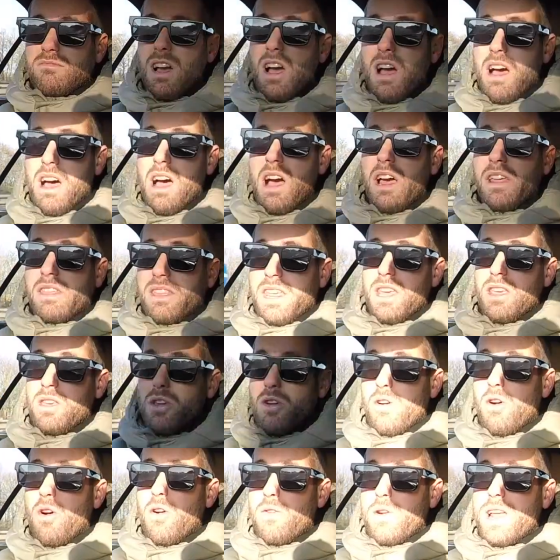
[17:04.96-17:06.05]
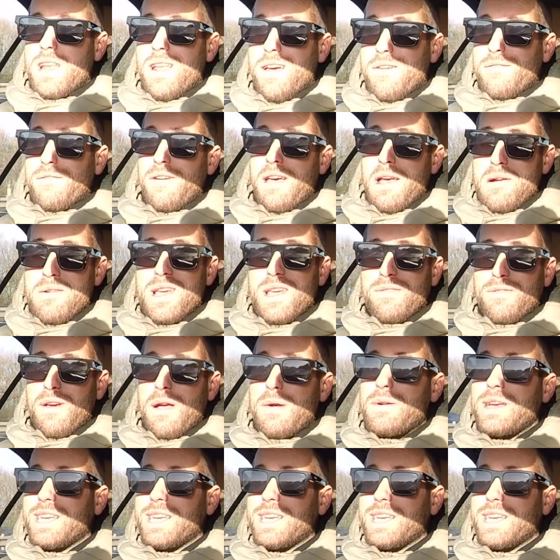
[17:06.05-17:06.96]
I think you're in very, very